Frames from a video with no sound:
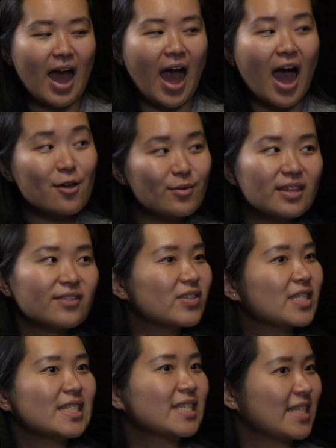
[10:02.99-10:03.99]
I would love
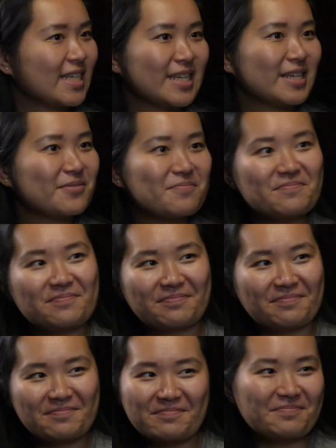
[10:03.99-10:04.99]
to see Tea
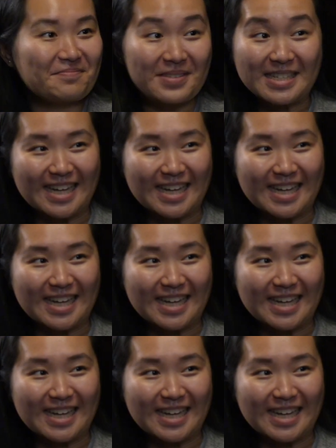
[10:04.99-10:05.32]
be